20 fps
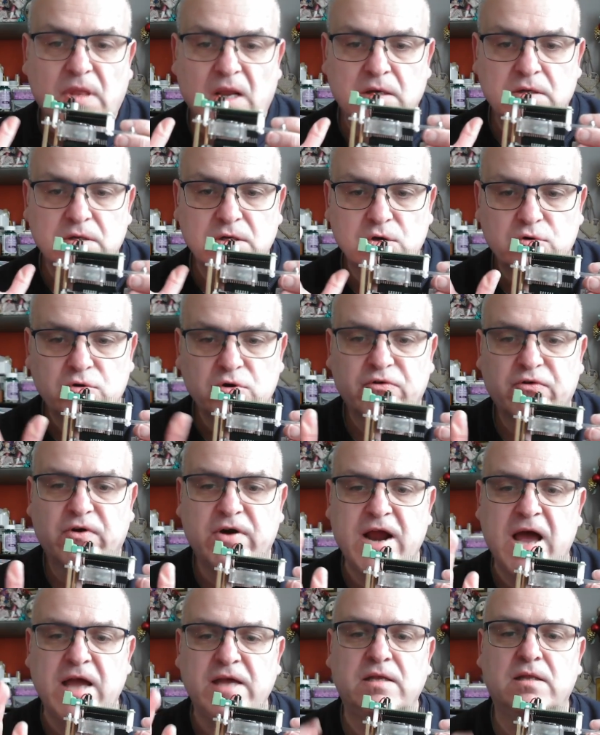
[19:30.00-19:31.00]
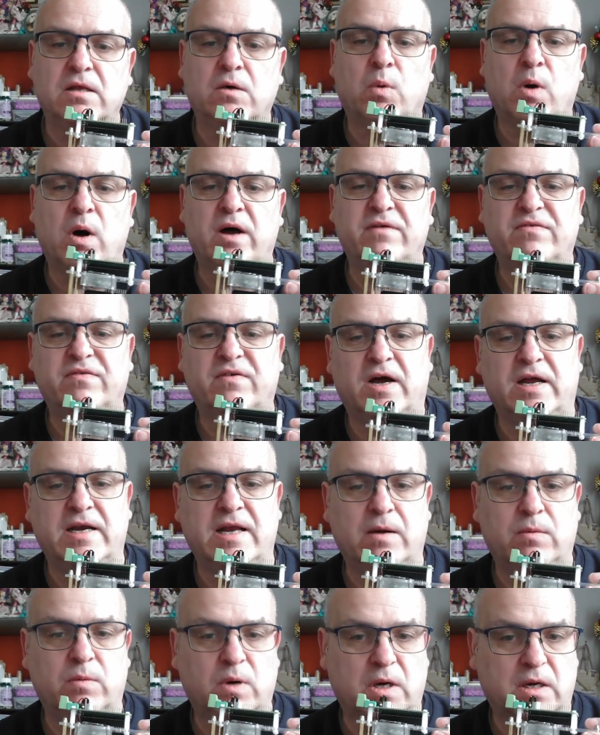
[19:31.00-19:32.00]
you create the Wi-Fi
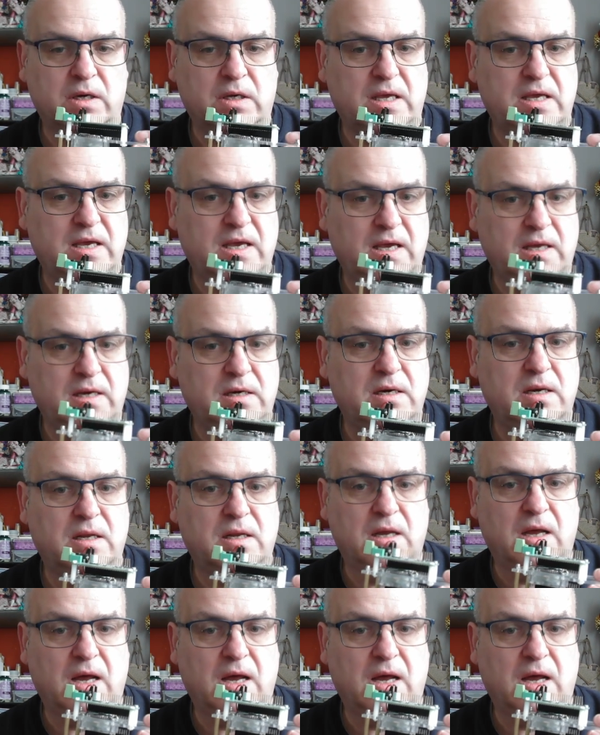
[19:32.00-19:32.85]
network in